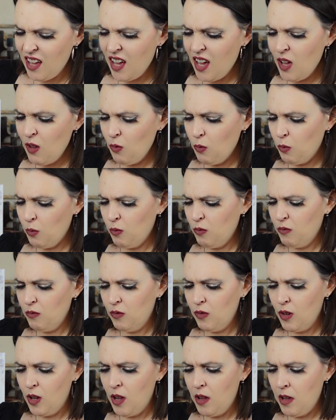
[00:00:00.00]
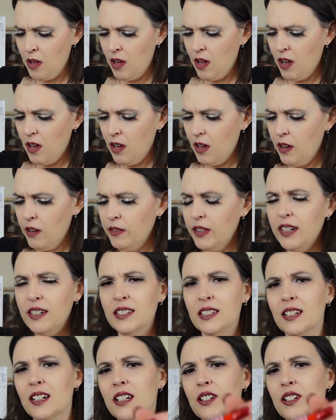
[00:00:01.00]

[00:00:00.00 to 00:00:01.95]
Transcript: Oh, that is an